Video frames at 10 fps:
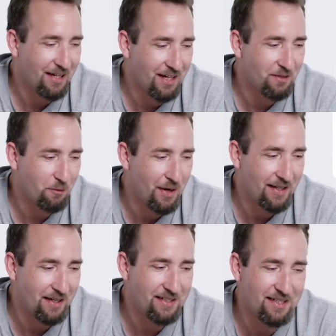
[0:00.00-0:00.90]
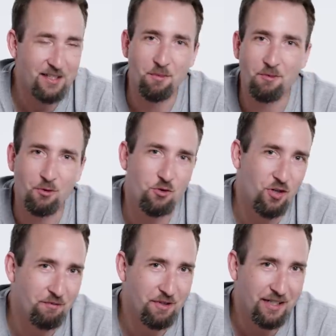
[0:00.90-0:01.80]
the way that I see some of you
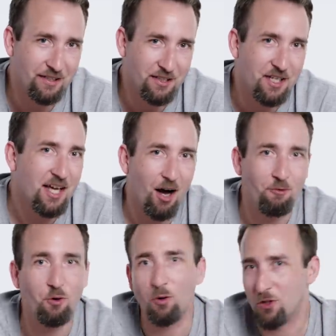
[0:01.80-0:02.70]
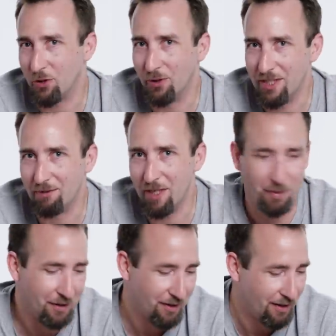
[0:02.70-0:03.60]
drive vehicles, of course they're going to
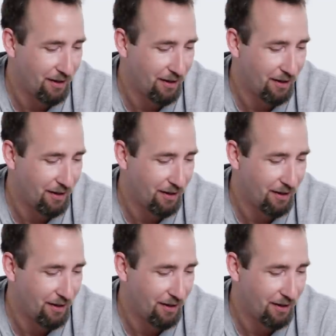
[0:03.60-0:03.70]
flip.